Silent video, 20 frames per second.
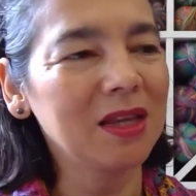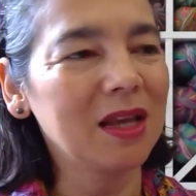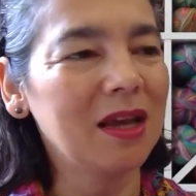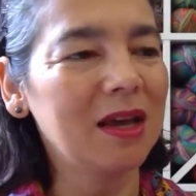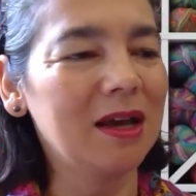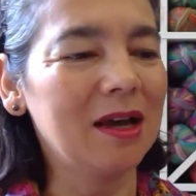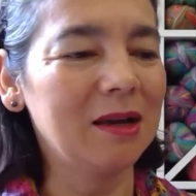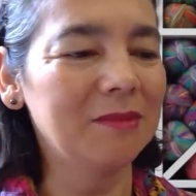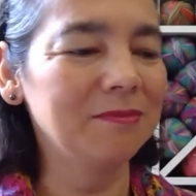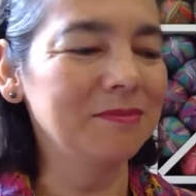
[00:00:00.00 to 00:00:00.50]

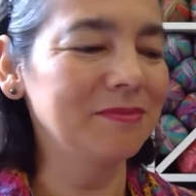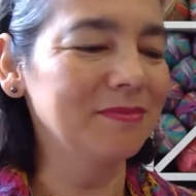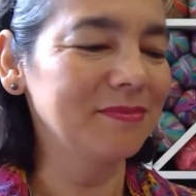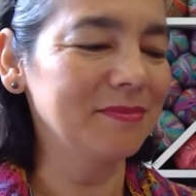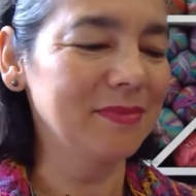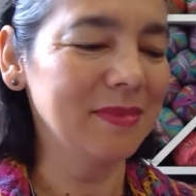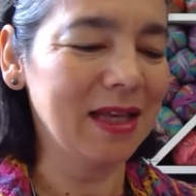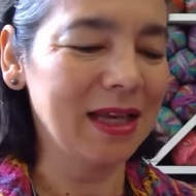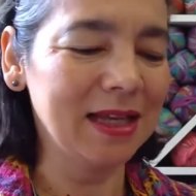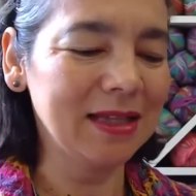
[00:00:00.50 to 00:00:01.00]

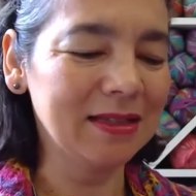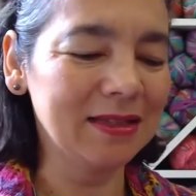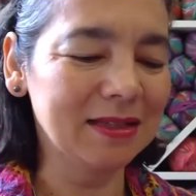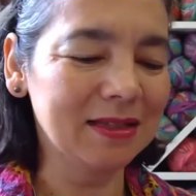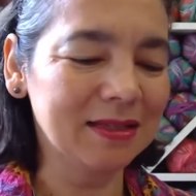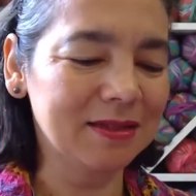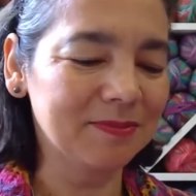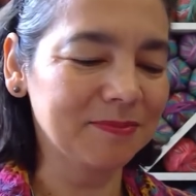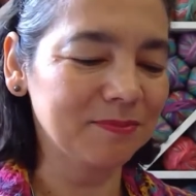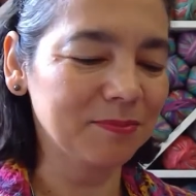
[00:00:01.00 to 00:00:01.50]

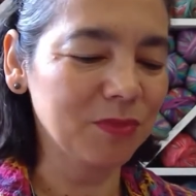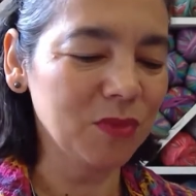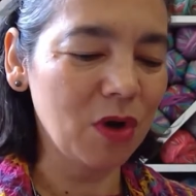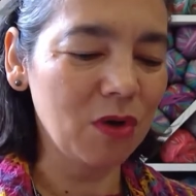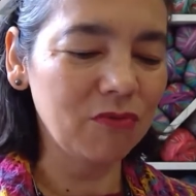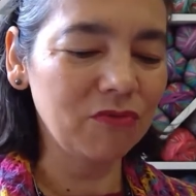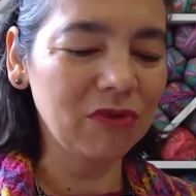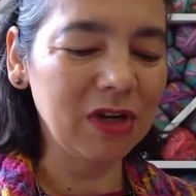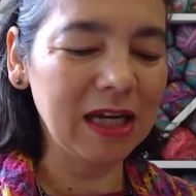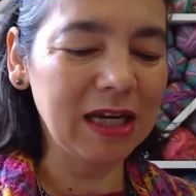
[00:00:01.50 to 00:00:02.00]
It's
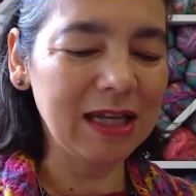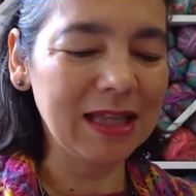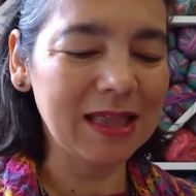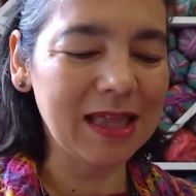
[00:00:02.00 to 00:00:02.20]
not really